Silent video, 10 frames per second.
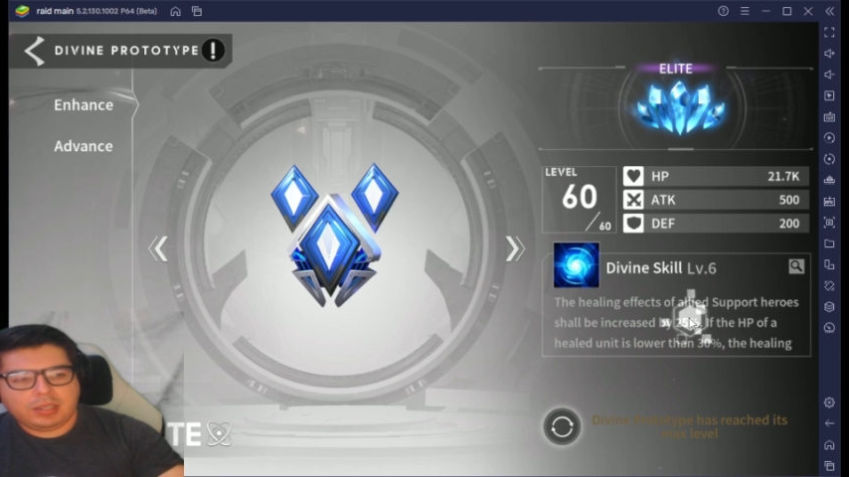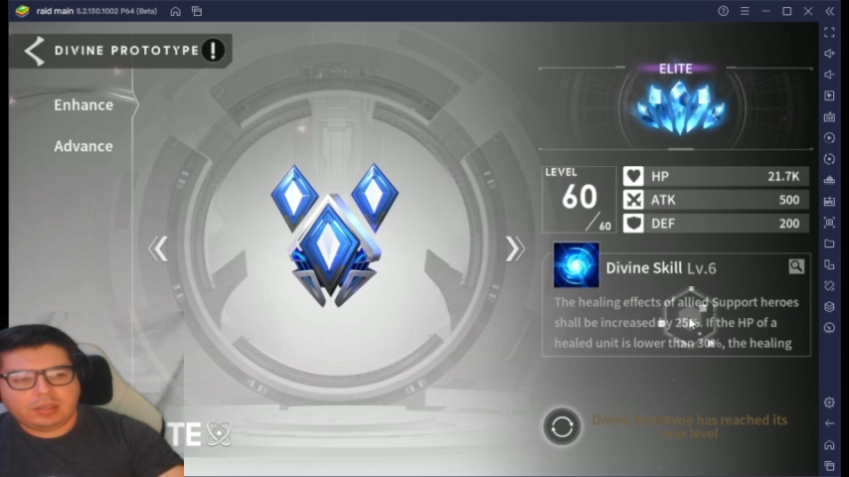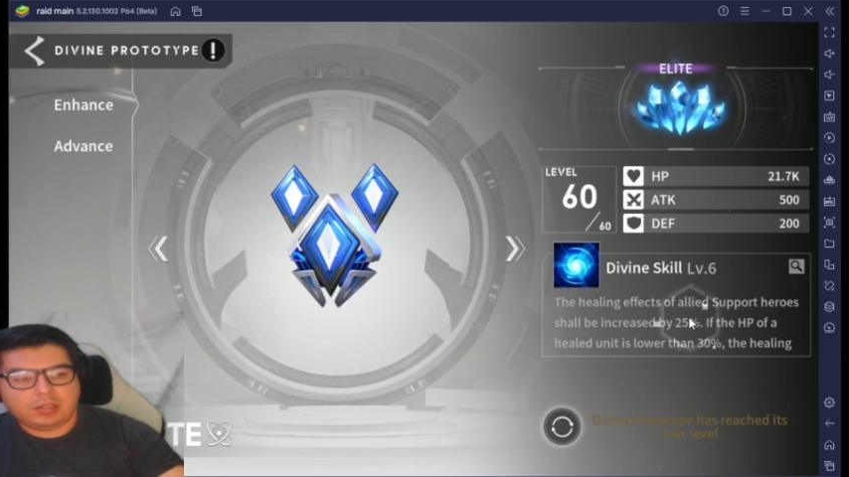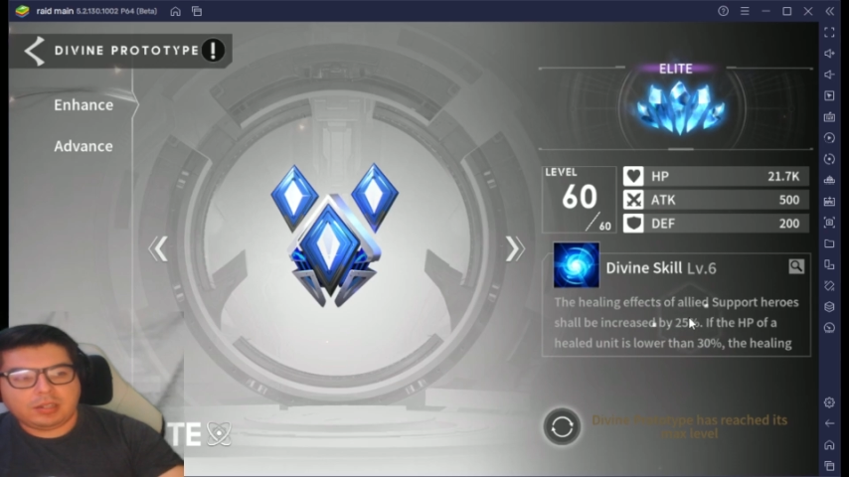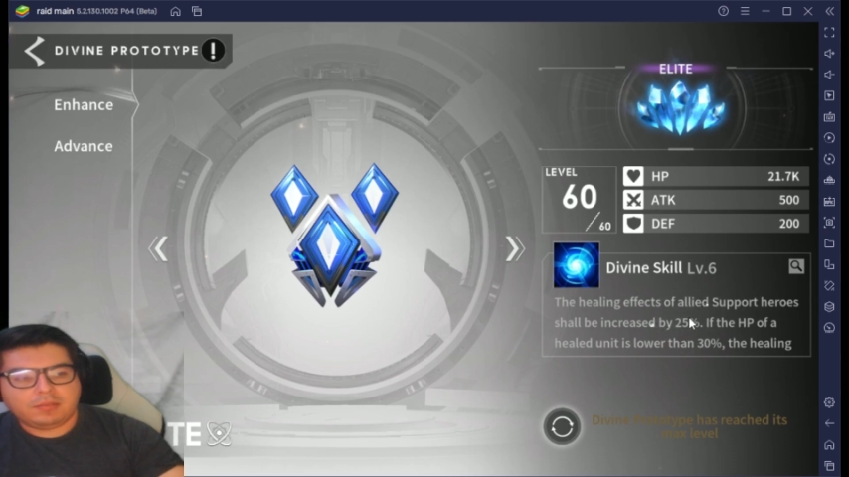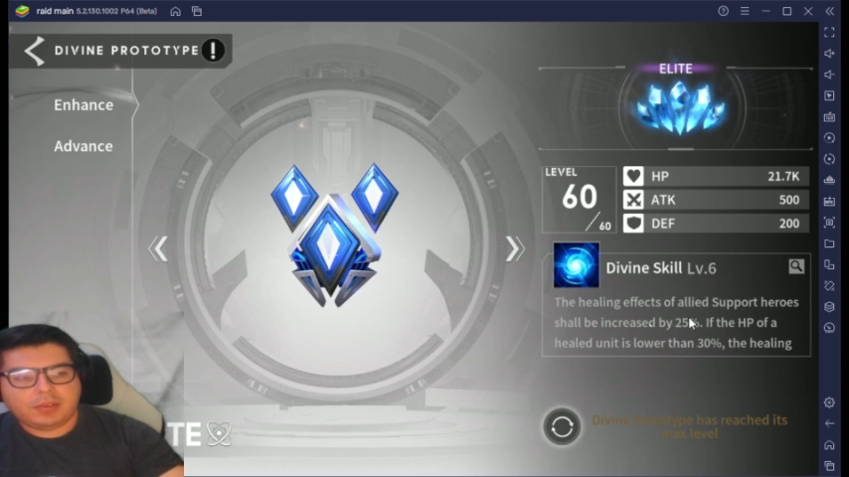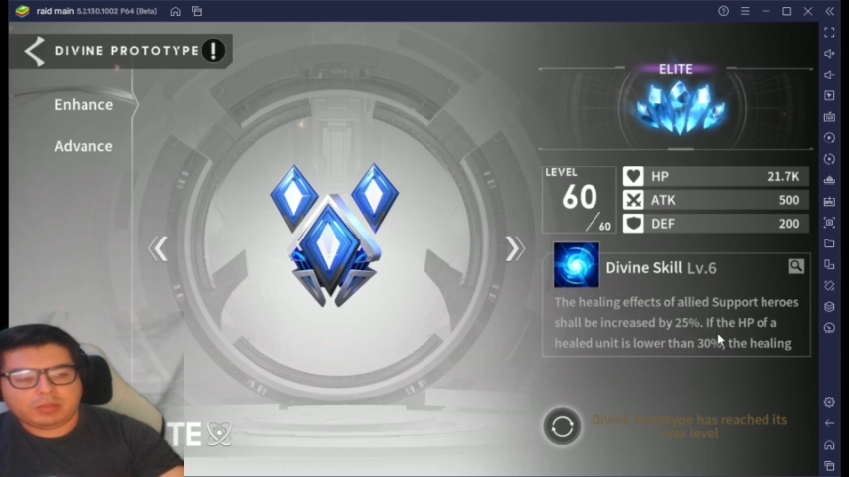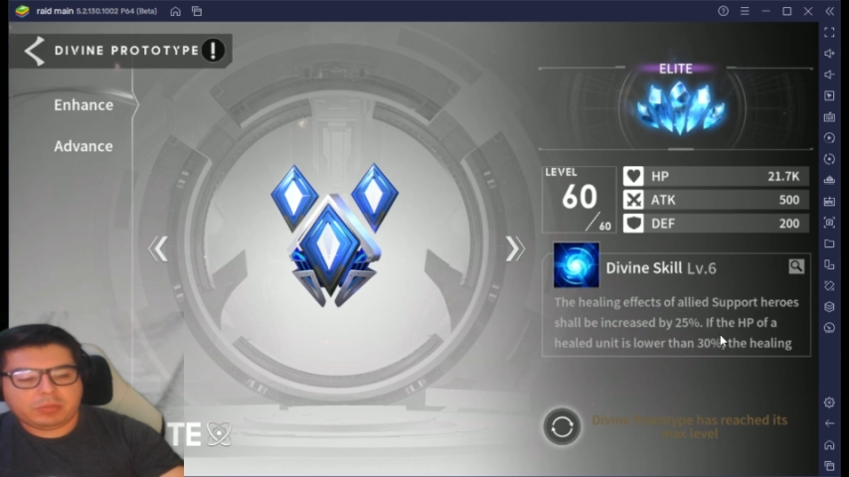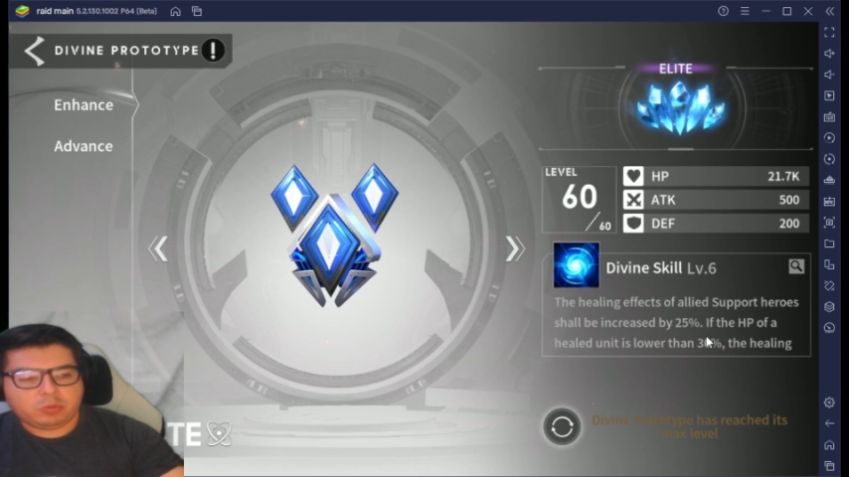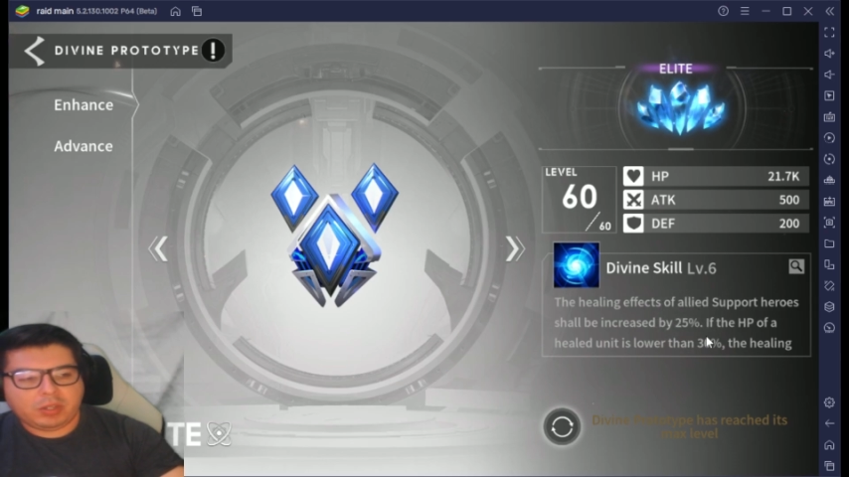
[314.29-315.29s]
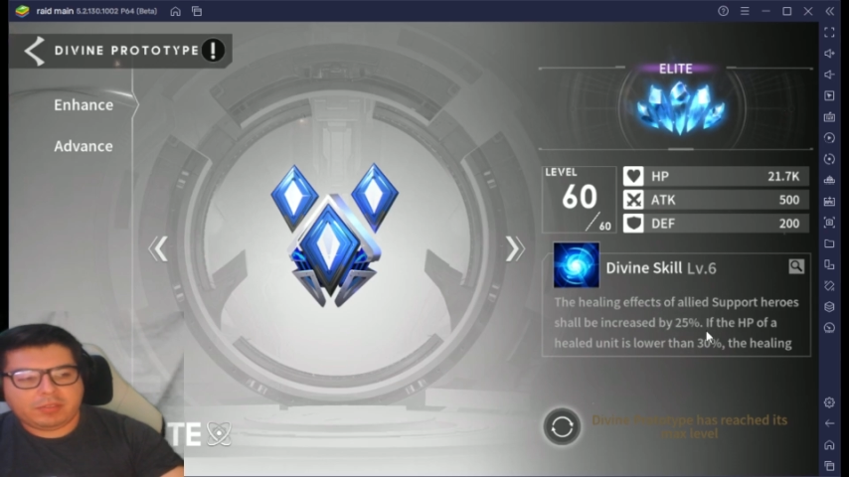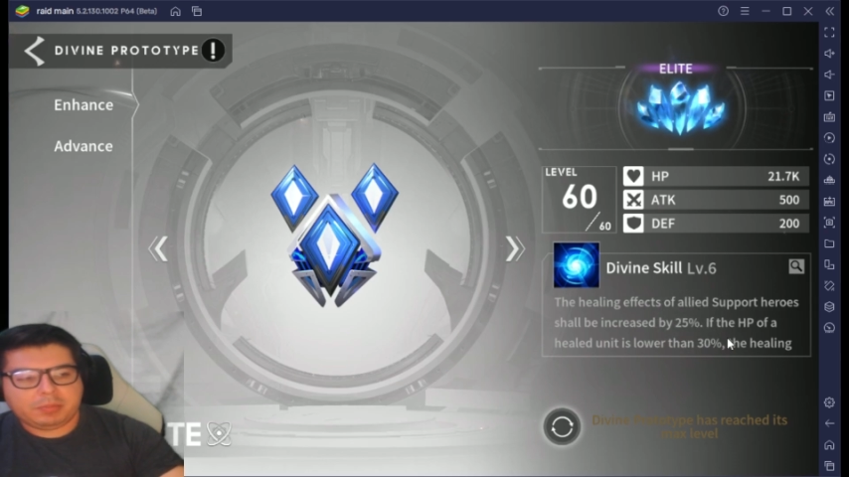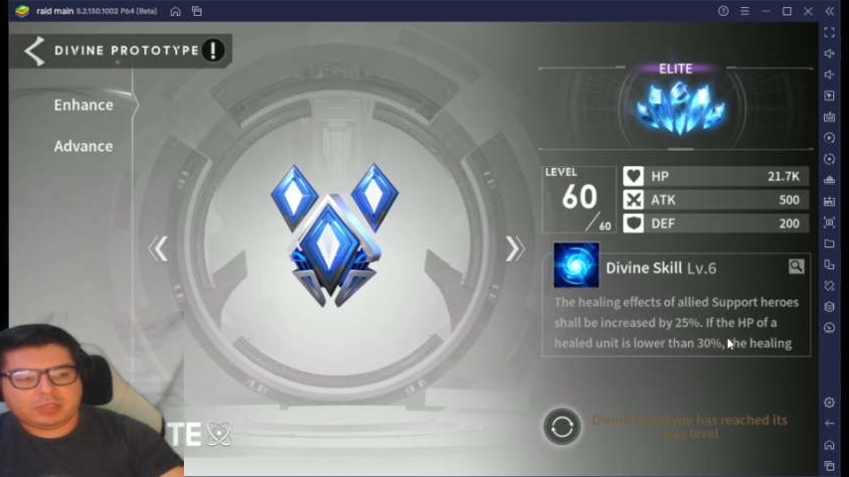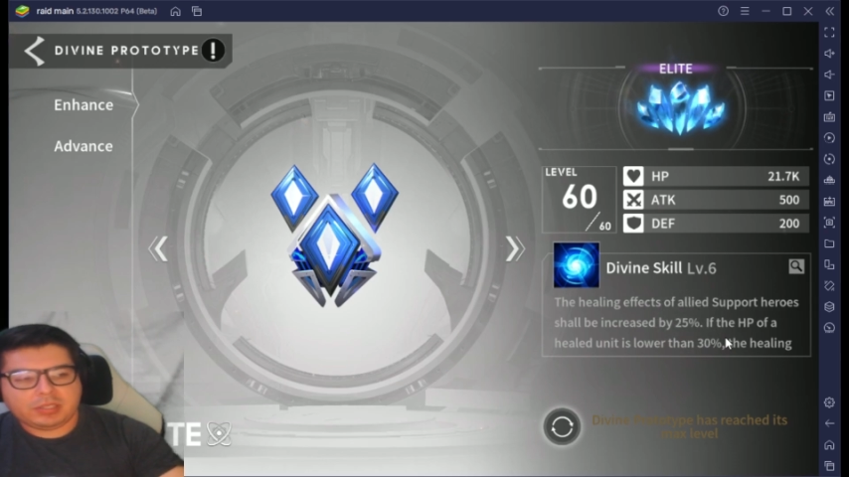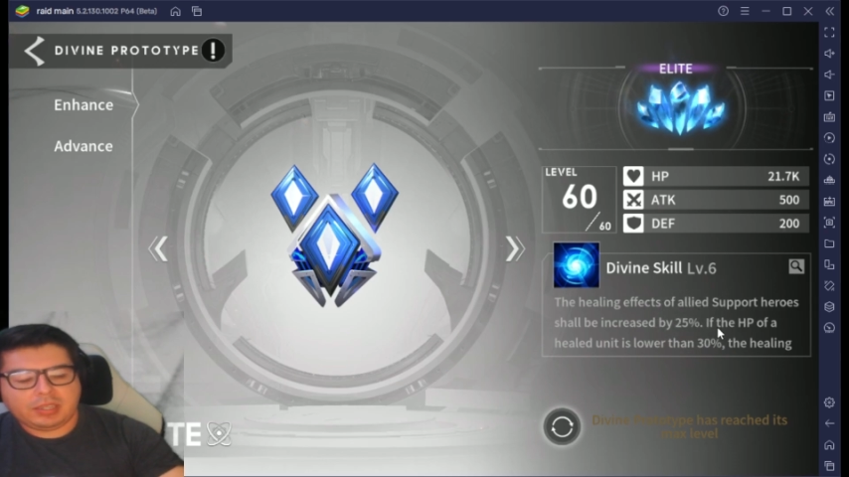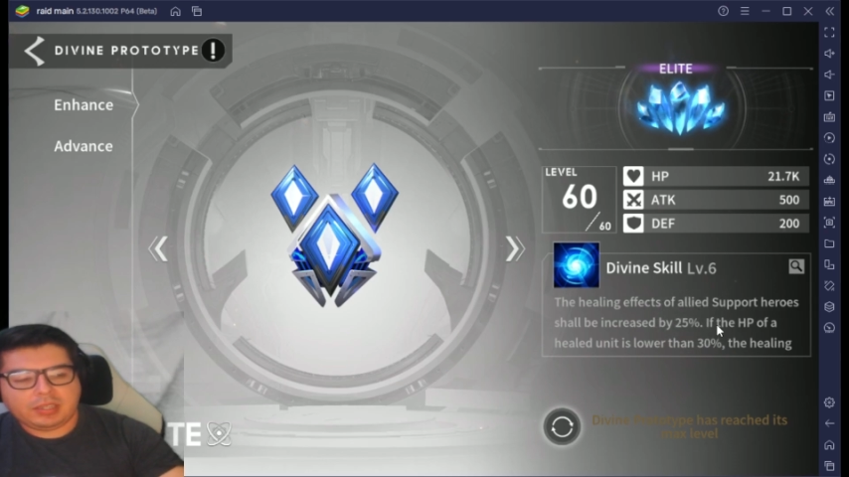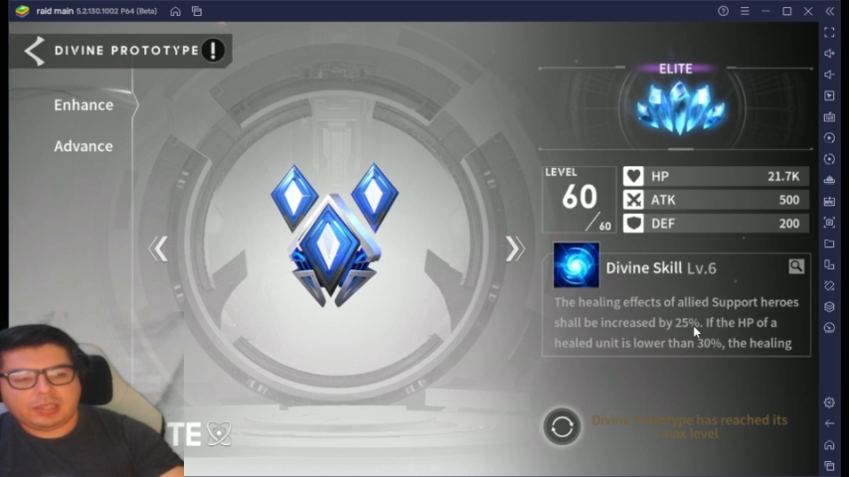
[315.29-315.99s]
healing effect by 25%